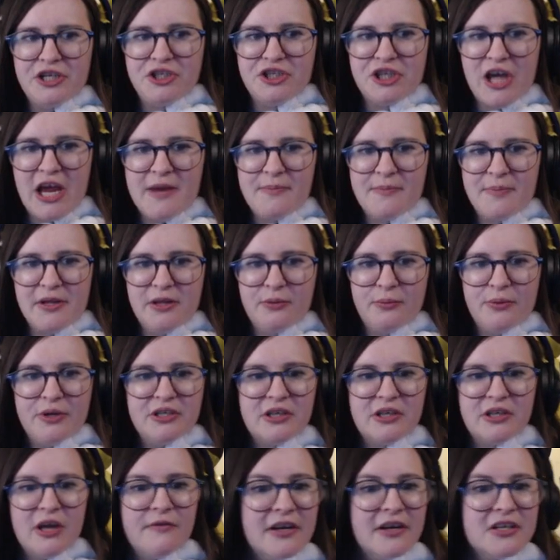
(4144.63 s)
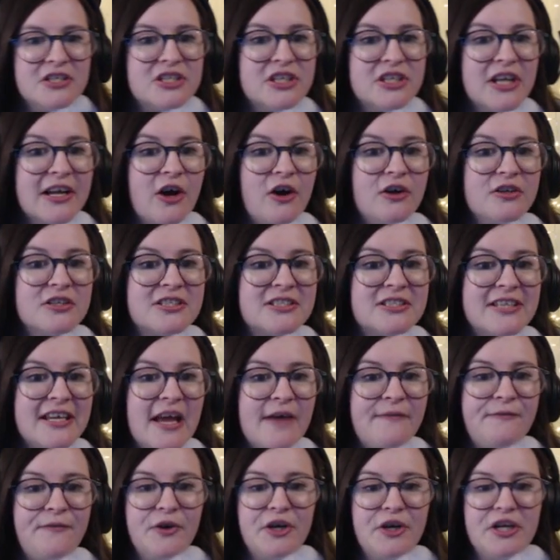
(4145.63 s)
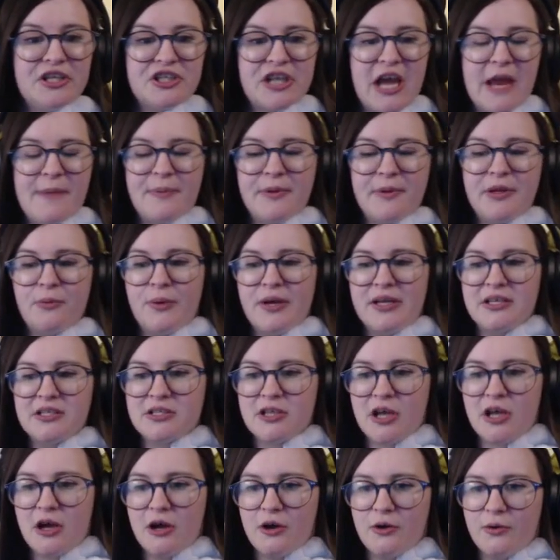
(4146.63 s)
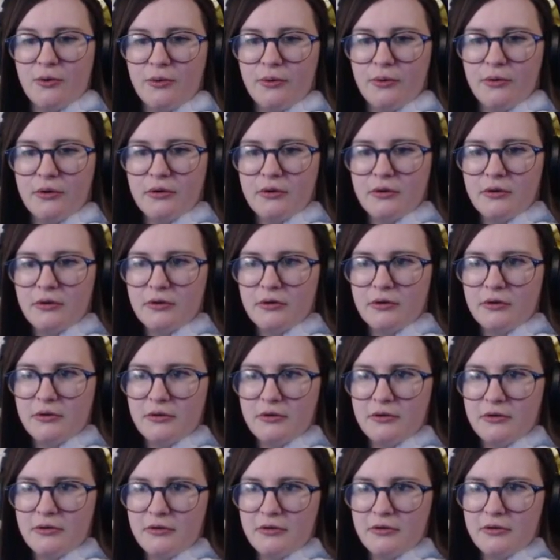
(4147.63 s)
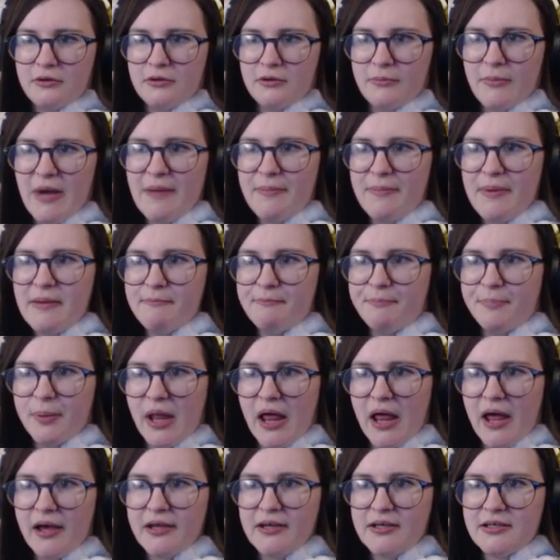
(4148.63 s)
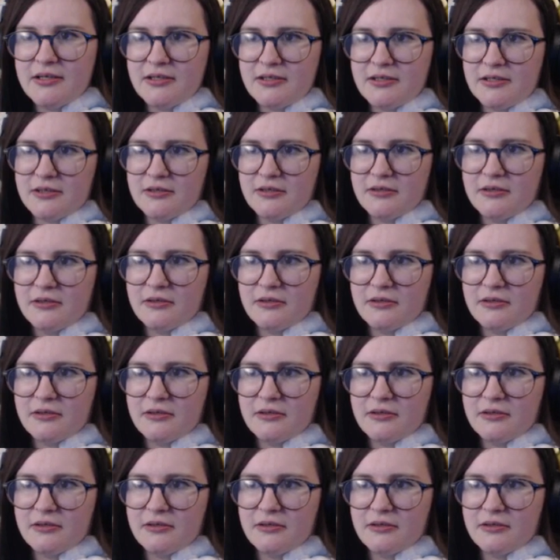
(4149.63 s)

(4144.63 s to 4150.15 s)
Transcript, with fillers: shape in the window vanishes. I can't see a funny shape in the window. Am I being blind?